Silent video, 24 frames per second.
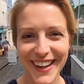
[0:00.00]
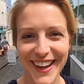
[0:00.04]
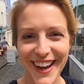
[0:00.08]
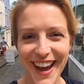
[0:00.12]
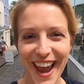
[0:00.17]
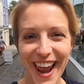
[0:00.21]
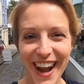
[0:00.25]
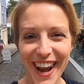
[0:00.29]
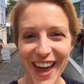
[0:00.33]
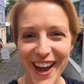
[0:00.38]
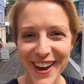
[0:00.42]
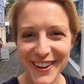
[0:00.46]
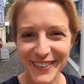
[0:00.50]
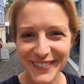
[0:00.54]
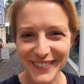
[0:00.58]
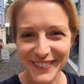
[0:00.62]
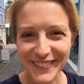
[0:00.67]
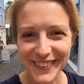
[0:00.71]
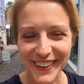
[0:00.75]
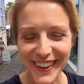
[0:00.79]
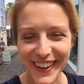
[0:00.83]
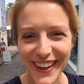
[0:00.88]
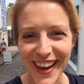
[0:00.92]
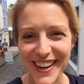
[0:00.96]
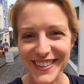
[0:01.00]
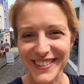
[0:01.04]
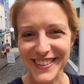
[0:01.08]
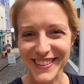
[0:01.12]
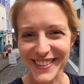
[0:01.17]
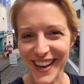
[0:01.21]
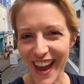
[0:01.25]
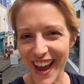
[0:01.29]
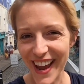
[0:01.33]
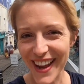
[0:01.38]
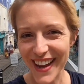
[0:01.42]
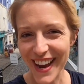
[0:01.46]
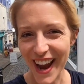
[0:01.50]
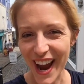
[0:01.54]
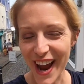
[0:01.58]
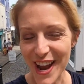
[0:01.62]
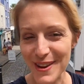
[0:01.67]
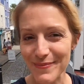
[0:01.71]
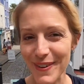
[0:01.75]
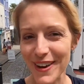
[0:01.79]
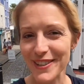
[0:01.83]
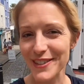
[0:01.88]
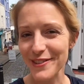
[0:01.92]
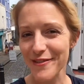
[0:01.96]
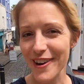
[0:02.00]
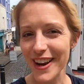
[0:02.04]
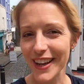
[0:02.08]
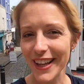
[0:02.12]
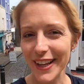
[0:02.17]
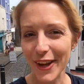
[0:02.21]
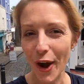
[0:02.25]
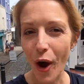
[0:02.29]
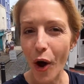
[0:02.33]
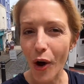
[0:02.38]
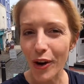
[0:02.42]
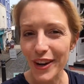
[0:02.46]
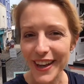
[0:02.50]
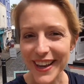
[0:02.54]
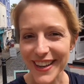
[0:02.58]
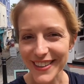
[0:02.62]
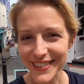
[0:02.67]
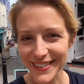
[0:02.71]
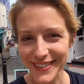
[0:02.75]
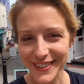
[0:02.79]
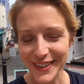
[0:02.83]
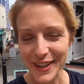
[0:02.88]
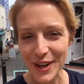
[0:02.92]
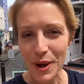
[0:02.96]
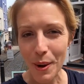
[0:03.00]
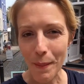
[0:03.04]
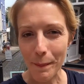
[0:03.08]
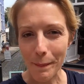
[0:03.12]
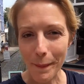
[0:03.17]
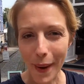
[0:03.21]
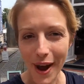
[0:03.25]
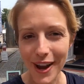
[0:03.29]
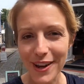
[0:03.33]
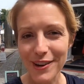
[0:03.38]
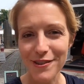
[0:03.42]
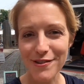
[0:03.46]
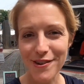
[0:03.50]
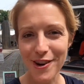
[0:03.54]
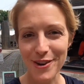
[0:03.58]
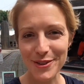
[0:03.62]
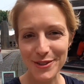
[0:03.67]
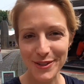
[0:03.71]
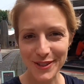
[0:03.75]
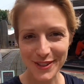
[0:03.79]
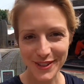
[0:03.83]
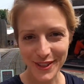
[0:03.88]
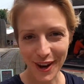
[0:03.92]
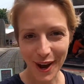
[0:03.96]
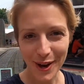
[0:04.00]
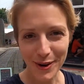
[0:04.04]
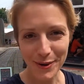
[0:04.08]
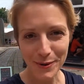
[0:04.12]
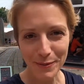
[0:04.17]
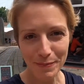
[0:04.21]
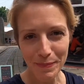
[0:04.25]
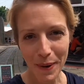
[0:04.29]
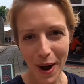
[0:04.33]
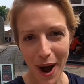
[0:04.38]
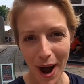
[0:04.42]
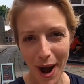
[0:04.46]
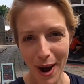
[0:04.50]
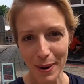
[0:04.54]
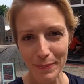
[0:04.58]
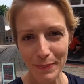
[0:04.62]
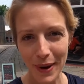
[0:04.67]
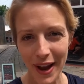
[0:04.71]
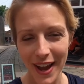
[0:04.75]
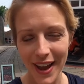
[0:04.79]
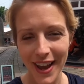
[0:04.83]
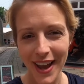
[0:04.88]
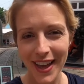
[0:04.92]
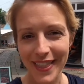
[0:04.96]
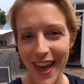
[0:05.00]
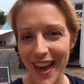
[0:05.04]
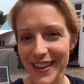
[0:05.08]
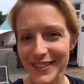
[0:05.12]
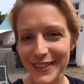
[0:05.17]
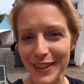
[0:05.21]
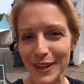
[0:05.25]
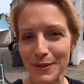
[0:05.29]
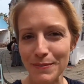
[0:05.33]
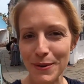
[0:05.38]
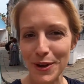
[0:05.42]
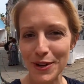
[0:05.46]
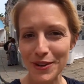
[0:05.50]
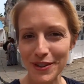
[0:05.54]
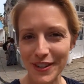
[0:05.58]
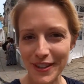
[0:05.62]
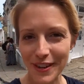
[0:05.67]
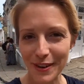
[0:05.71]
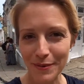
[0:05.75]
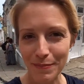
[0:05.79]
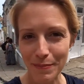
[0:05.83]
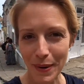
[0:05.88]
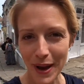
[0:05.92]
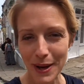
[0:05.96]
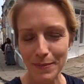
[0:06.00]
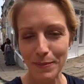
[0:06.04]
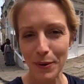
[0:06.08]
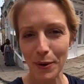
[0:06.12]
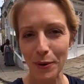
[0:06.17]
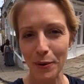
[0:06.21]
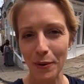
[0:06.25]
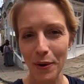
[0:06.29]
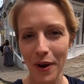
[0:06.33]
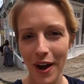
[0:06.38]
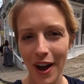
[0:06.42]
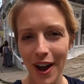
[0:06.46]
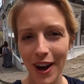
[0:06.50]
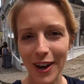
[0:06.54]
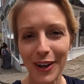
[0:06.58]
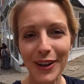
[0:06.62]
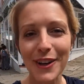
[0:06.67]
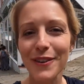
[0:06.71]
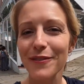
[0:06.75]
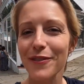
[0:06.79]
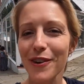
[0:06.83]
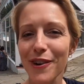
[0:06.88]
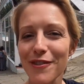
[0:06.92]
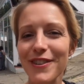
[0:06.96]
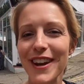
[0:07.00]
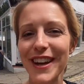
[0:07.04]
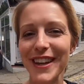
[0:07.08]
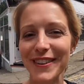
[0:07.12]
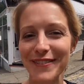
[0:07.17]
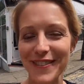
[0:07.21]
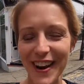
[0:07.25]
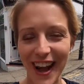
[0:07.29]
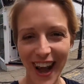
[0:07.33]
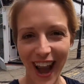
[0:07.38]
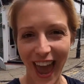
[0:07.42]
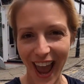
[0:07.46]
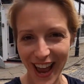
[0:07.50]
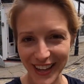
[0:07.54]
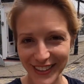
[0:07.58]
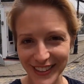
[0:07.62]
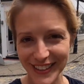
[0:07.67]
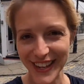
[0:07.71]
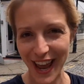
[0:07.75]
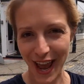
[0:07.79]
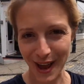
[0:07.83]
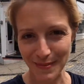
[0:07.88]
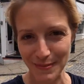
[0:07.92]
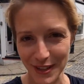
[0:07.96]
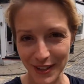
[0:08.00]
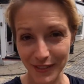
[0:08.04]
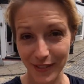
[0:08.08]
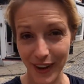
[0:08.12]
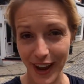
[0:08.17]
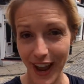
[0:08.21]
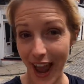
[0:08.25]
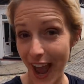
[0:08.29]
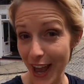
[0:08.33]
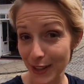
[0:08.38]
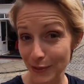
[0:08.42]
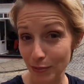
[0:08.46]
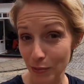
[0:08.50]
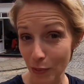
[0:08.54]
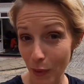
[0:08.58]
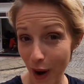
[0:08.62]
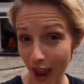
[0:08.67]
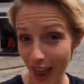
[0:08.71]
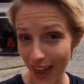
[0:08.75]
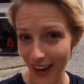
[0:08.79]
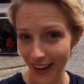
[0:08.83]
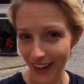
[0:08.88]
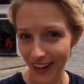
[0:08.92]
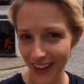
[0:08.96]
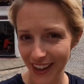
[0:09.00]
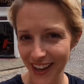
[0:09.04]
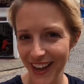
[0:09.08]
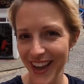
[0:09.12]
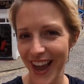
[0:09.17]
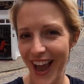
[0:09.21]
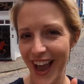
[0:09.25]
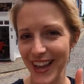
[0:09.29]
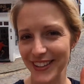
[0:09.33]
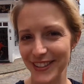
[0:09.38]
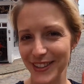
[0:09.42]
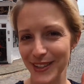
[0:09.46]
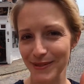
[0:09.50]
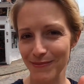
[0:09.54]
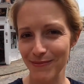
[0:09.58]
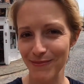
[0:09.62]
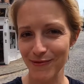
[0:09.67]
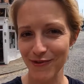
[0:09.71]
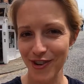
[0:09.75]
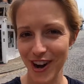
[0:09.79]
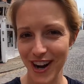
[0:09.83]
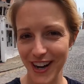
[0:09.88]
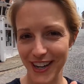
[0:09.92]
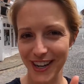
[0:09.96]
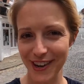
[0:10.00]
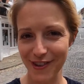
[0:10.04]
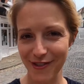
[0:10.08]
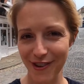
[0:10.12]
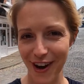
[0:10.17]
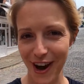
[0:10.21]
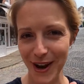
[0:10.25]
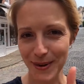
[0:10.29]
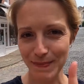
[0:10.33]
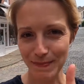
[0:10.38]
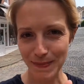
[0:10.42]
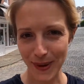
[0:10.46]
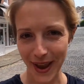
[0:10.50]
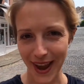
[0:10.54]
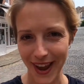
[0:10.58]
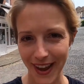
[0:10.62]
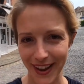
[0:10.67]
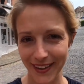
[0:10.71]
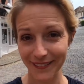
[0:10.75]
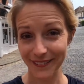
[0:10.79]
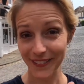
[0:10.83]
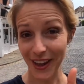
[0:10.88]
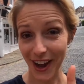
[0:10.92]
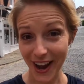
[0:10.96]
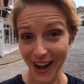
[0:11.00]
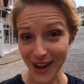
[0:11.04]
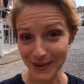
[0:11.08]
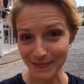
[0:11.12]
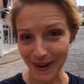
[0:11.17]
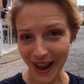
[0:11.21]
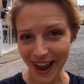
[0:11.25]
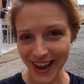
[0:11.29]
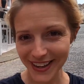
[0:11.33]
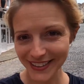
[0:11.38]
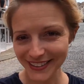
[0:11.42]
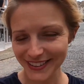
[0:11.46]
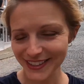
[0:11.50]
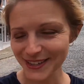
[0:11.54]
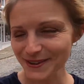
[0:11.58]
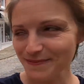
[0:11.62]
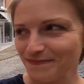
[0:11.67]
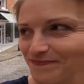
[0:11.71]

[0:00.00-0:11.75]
Hello, and today I am at a really honest micro-style pub that has a community of people looking for a really relaxed atmosphere as well as some really great beer. I am at